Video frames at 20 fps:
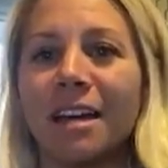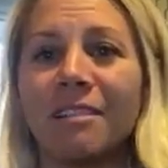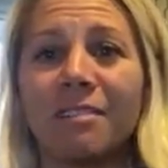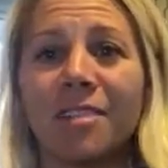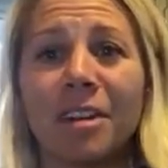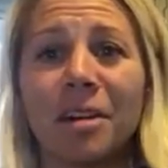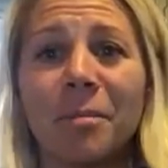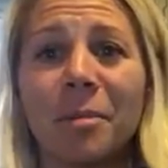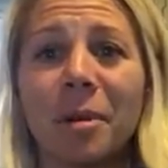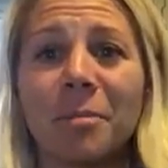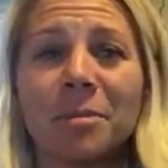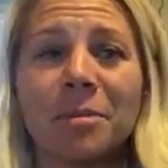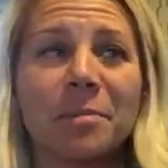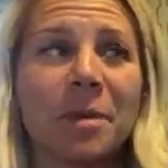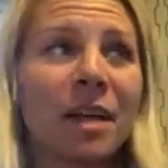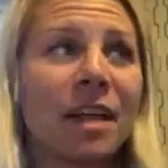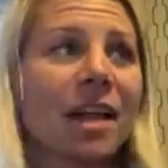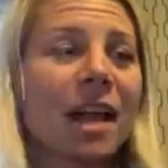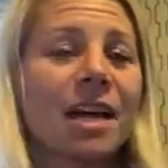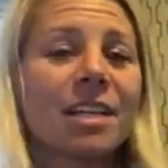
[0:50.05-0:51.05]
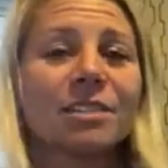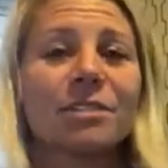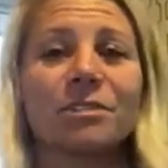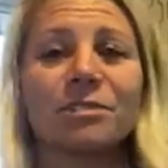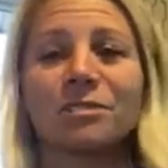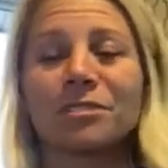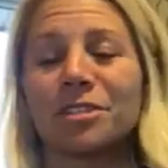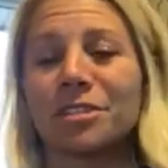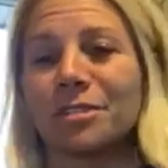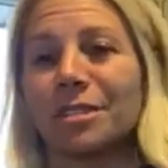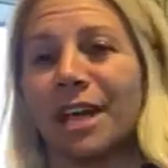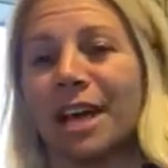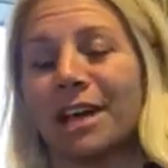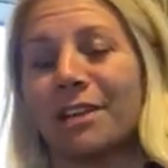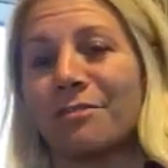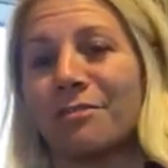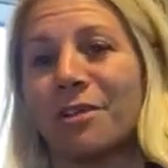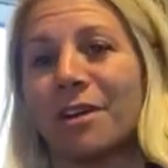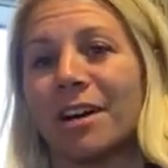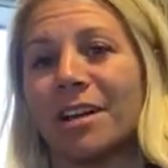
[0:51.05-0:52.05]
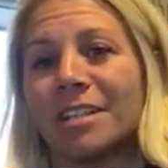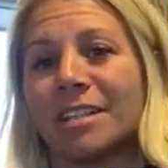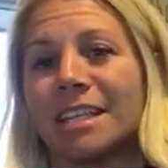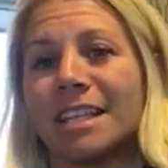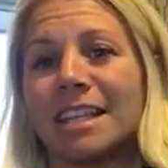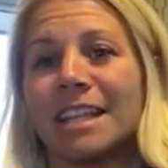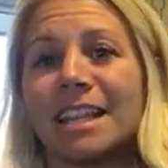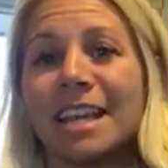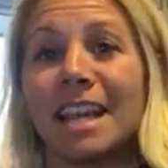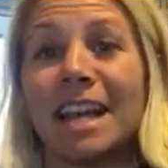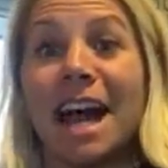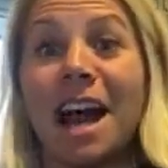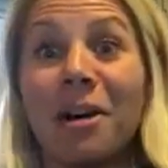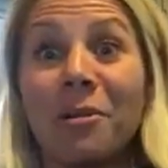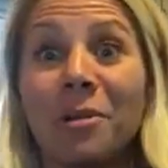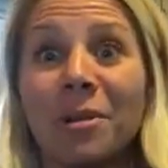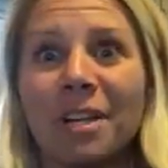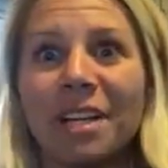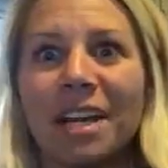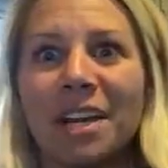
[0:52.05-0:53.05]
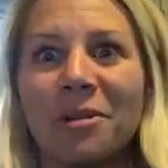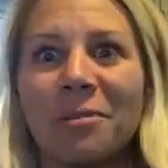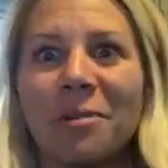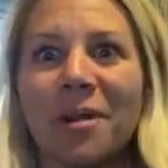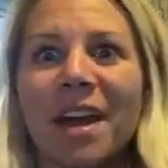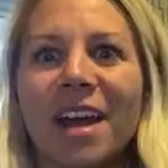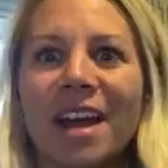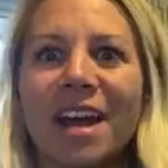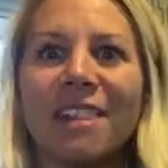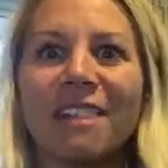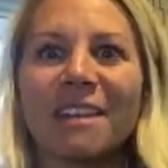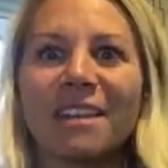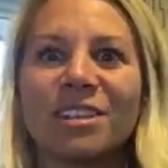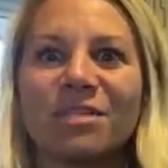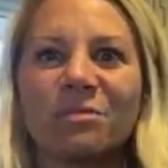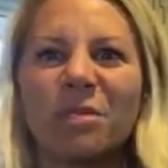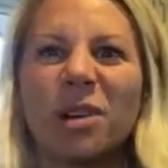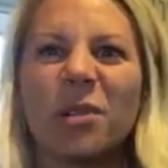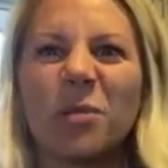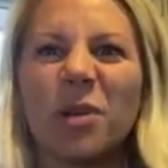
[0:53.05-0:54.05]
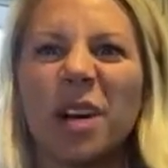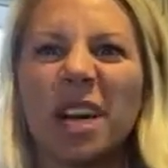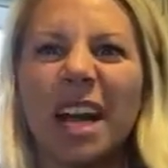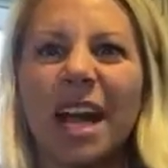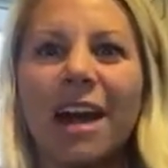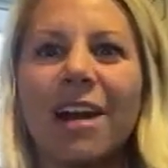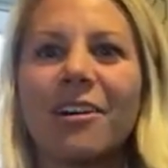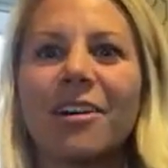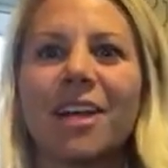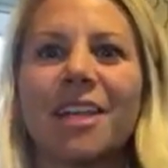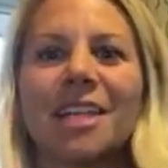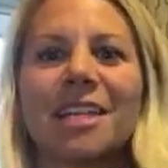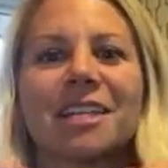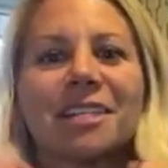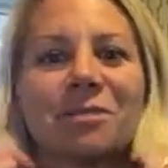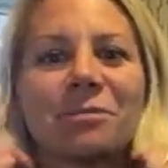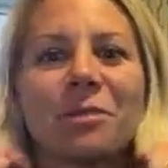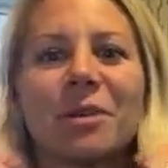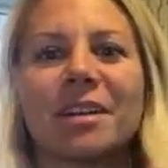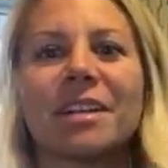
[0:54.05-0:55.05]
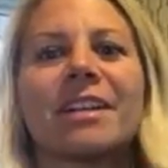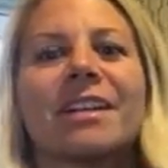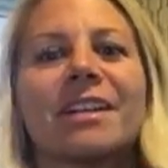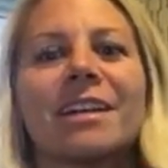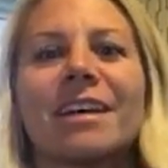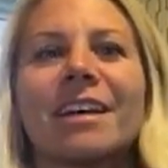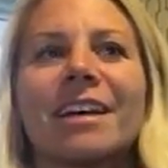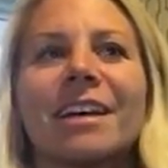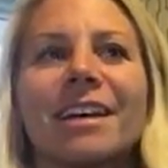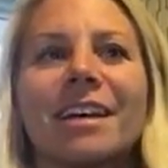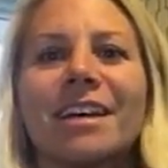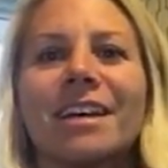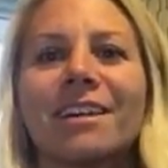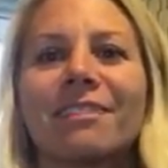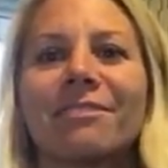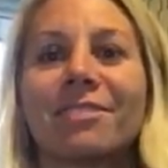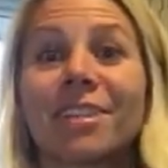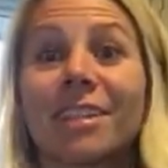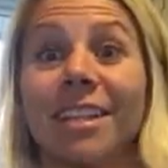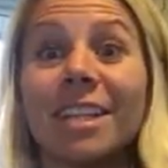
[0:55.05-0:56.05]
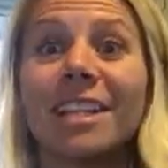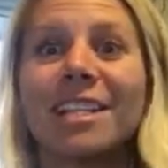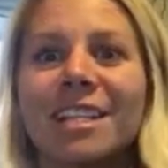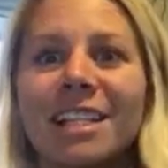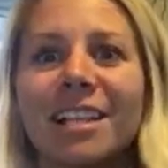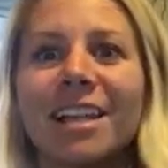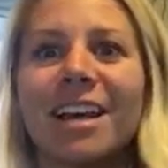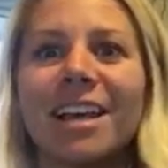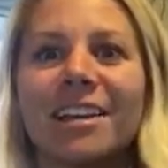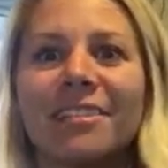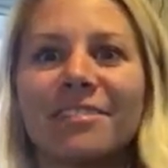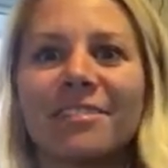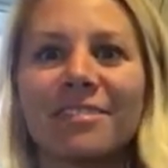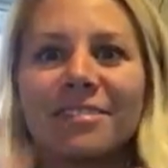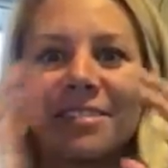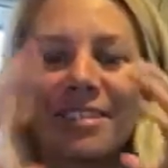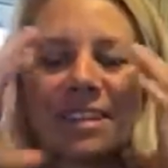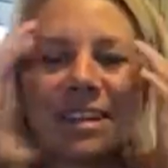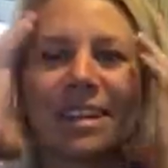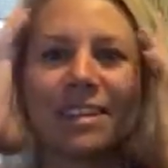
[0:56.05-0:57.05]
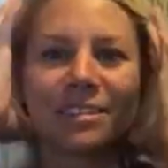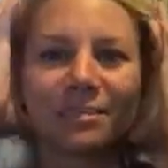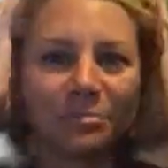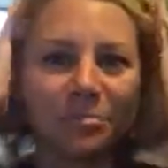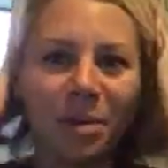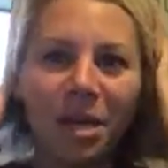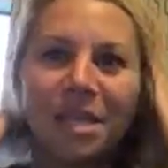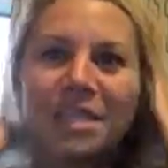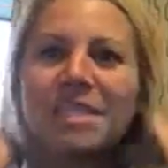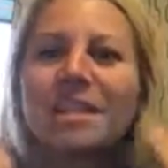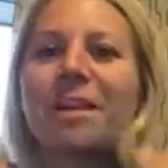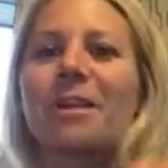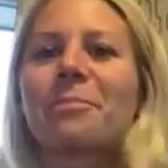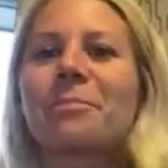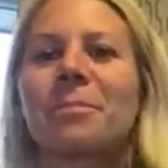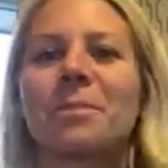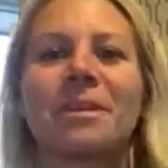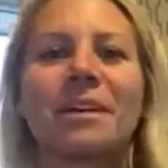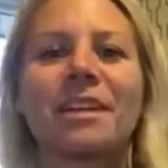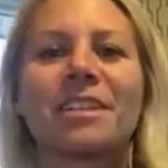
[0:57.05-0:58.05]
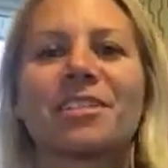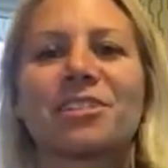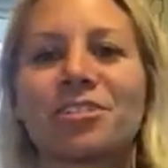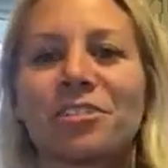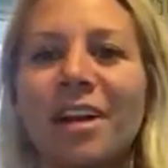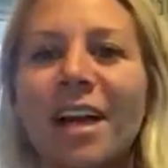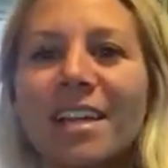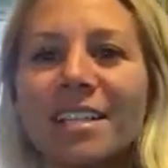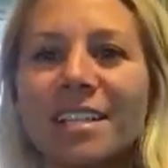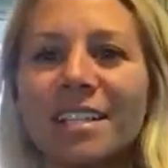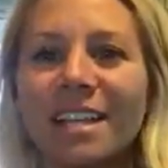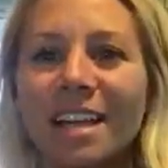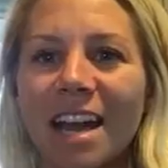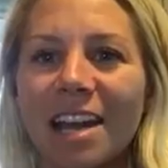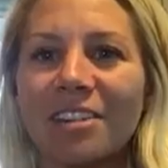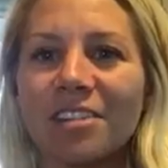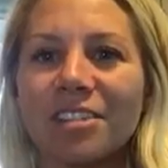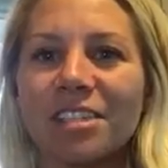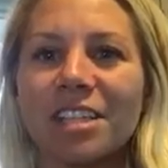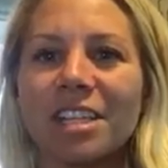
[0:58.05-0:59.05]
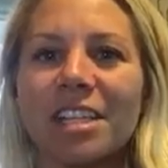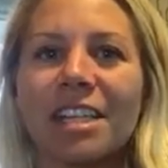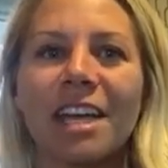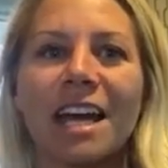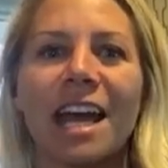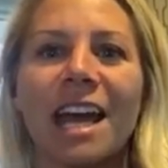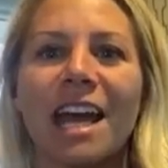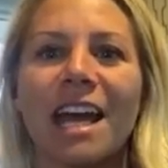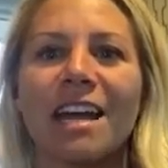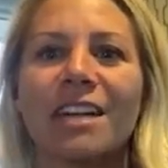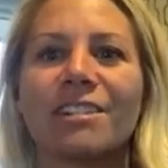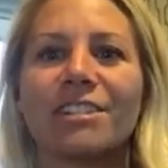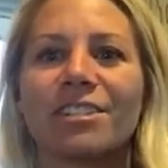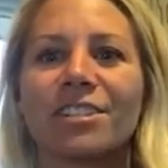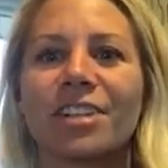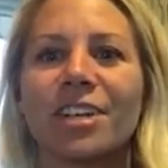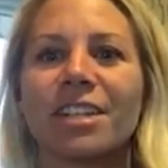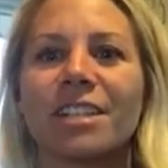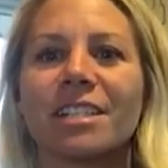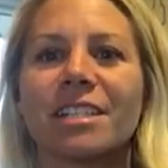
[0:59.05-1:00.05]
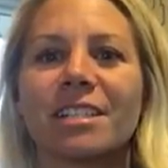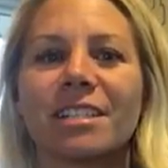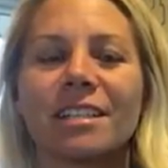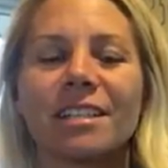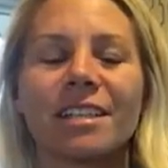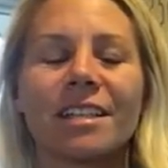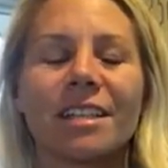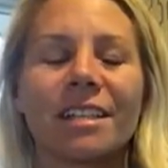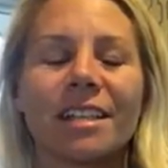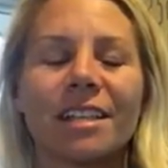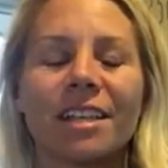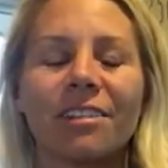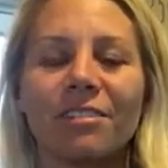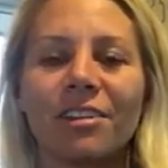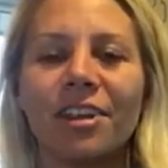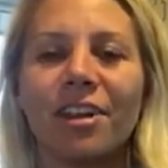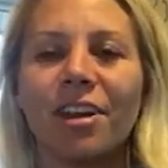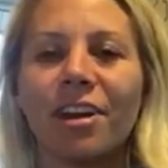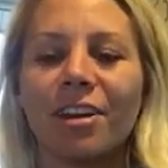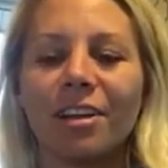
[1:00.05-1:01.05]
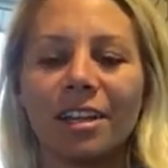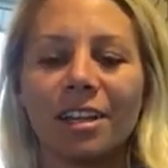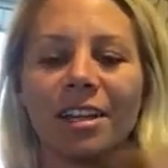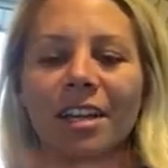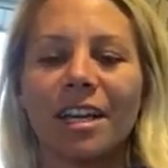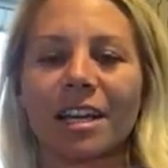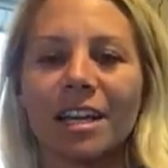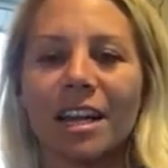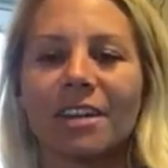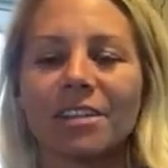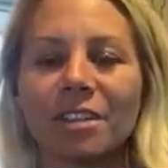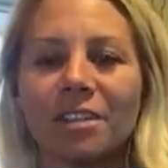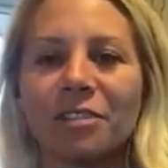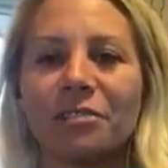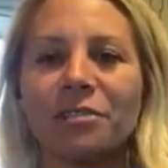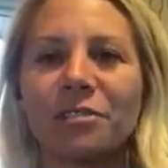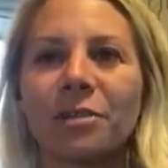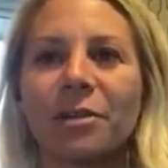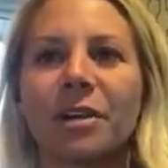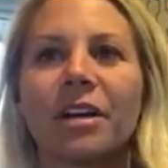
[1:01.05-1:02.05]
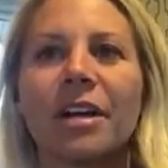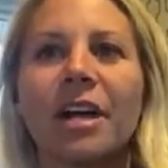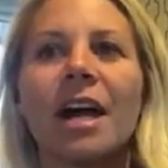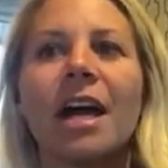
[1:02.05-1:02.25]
I have a lot of moms in my class who just kind of want that hour to get away and they just want to work out and they just want to release a lot of pent up stress and energy and just give it all and lay it out on the floor.